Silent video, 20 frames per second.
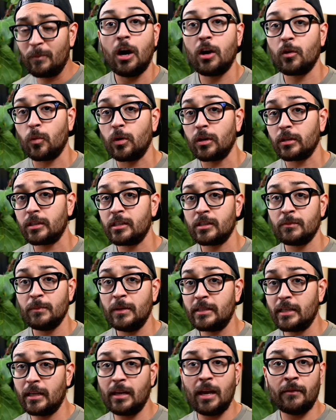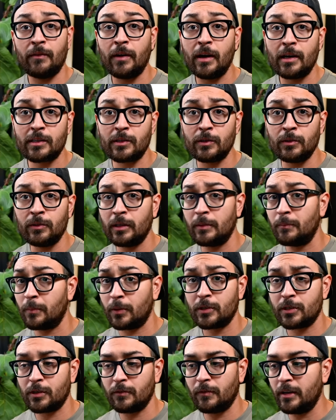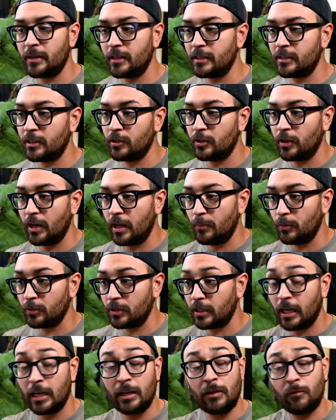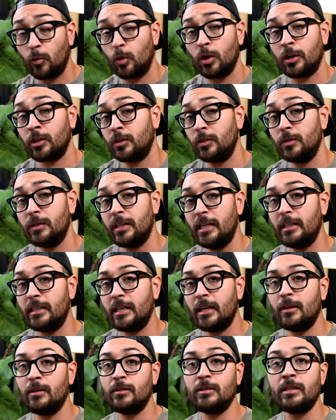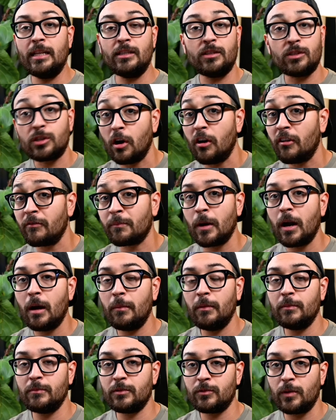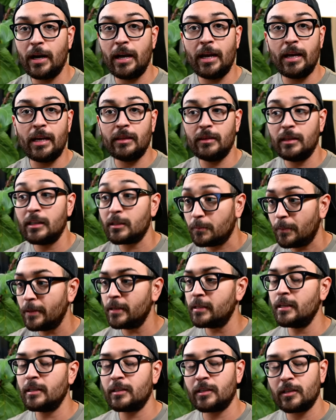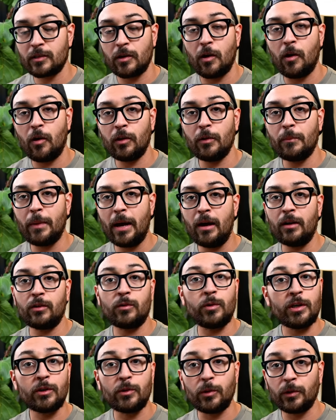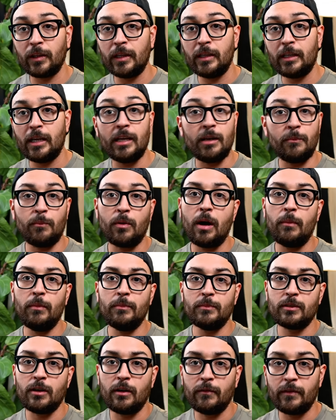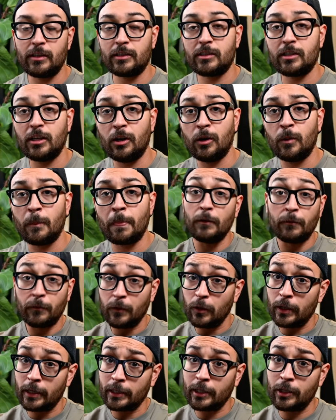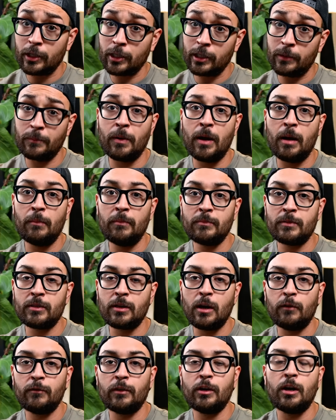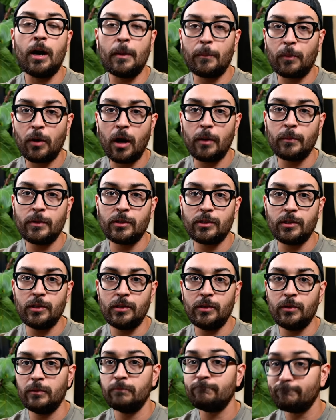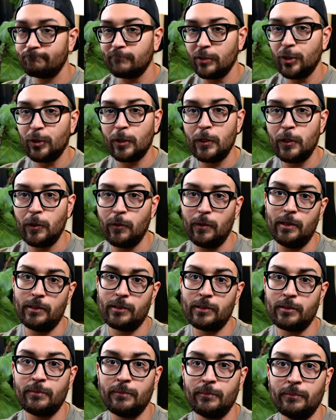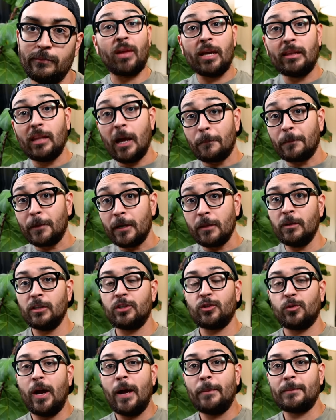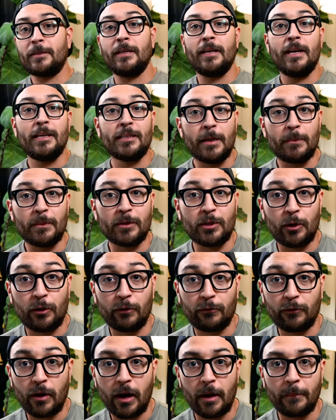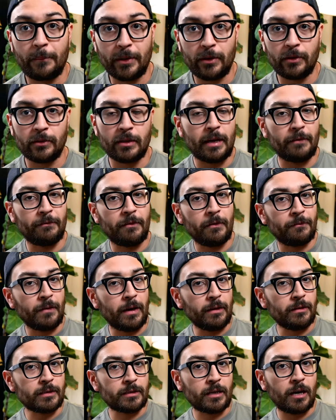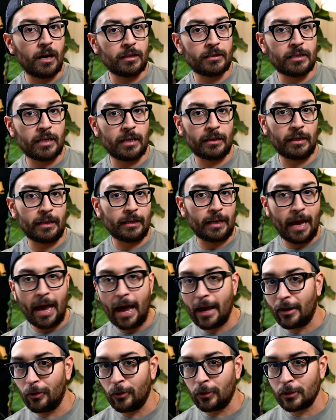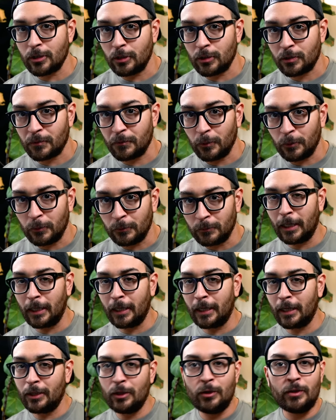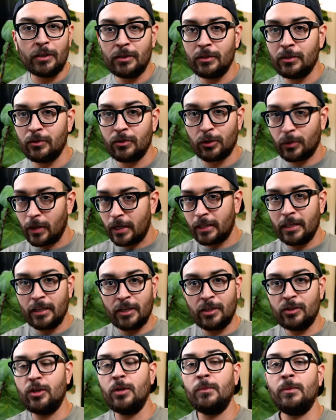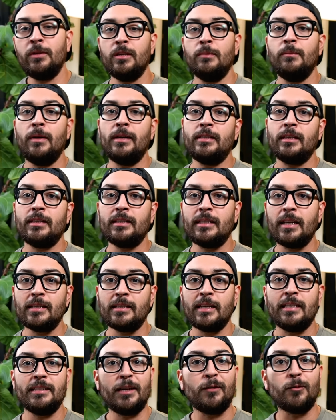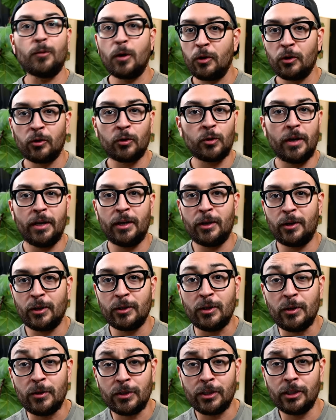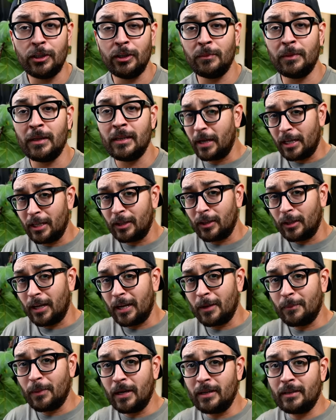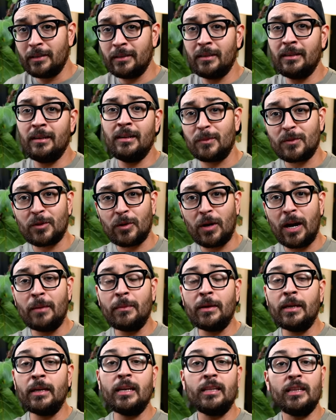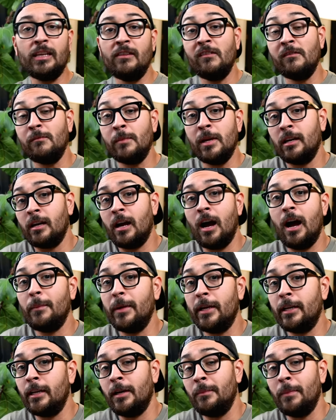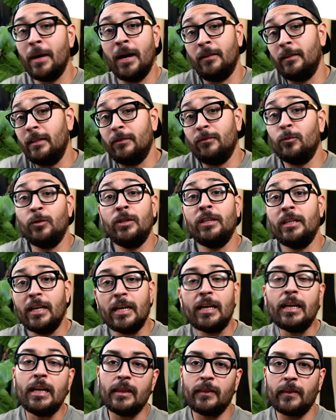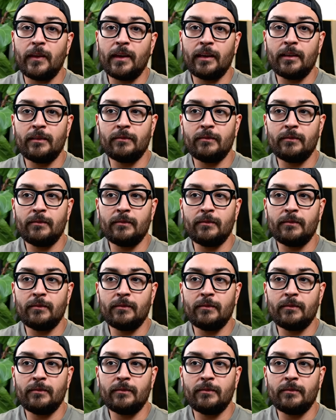Hard work just means that you have hustle and perseverance, and you're able to kind of work through details and solve problems, right? And this business is all about critical thinking and problem solving. So if you feel like you're a good problem solver, I promise you, you can do this. And that pretty much wraps today's episode of Rob Built. If you found this content like at all useful, you can directly contribute to my success as a growing creator on YouTube by hitting the like button, subscribing, and leaving me a comment about really anything.